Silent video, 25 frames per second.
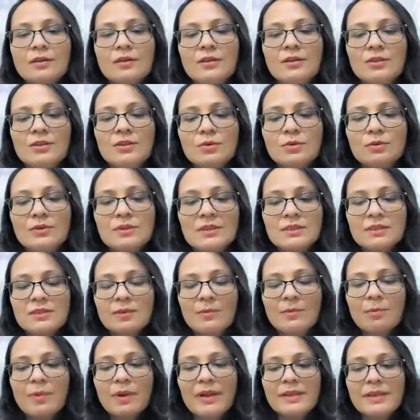Notice
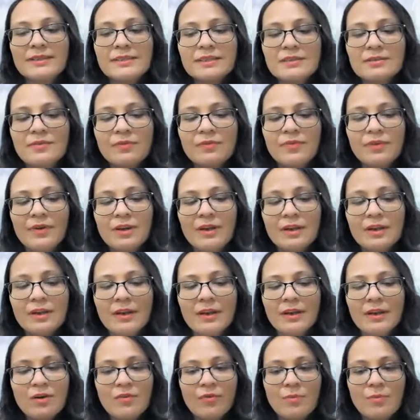the pleasant
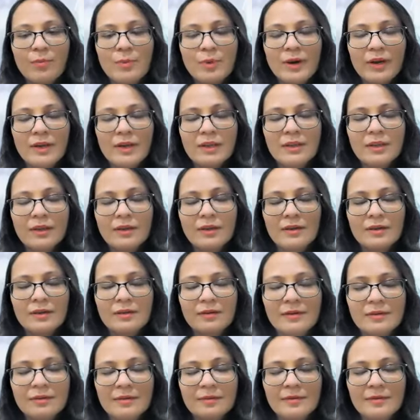feeling of
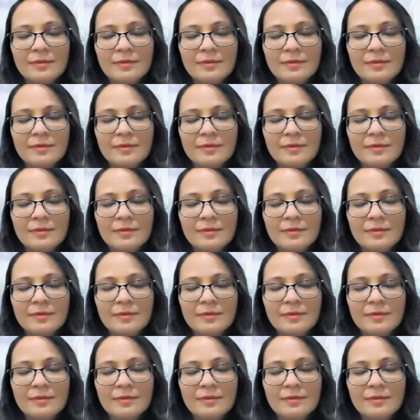breathing.